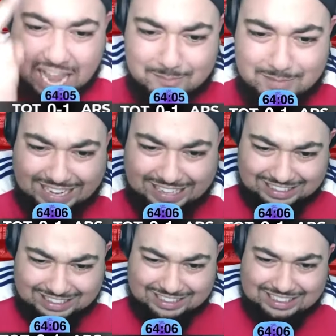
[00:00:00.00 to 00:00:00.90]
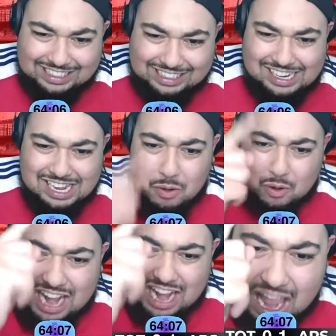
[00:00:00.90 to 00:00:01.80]
that, mate.
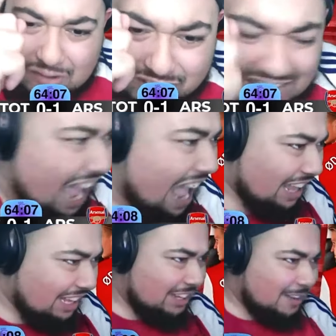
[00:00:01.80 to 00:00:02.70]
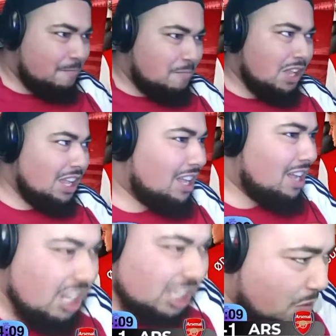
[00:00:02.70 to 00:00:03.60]
We love that. I think he's
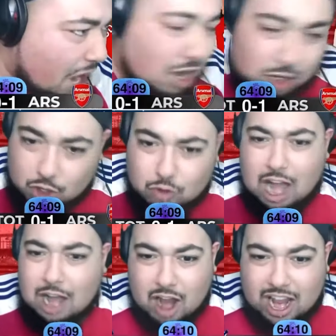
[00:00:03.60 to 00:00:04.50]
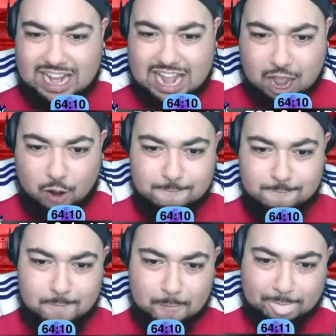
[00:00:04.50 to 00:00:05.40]
going to cry. Cry right now.
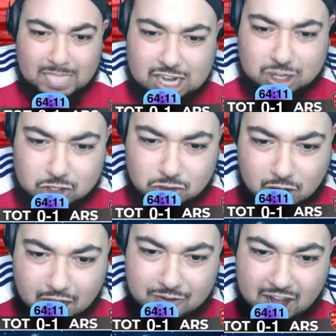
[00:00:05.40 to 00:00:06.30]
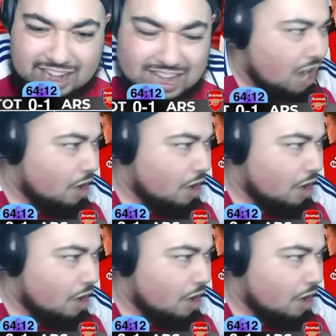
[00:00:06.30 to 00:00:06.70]
Oh, yeah. Cry crying right now,